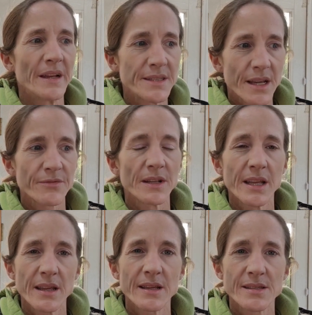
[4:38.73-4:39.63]
It
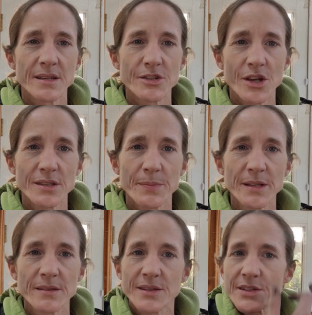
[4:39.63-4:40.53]
definitely is an
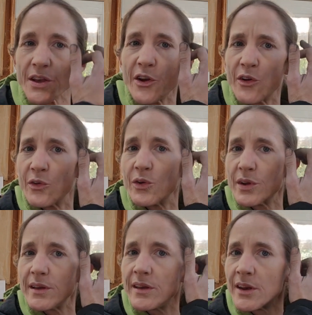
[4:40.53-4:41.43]
adjustment,
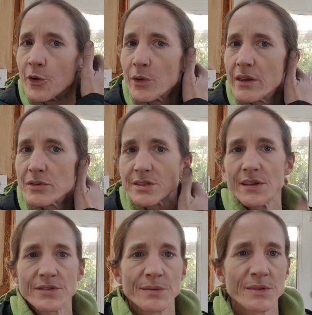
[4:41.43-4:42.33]
so, give
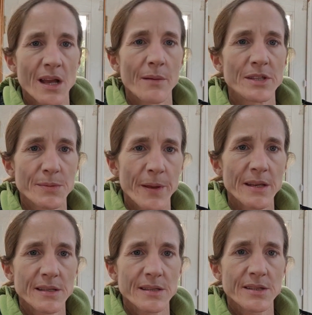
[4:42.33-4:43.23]
yourself some time and
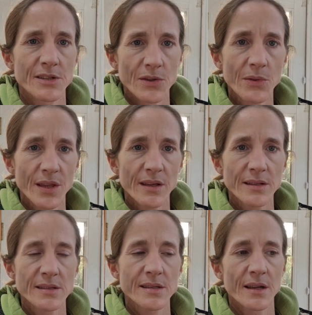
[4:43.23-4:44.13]
space to do
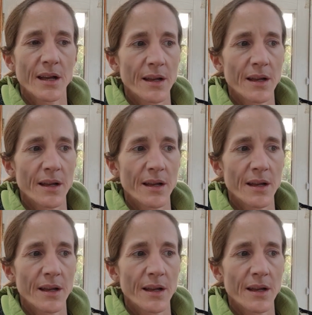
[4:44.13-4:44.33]
things.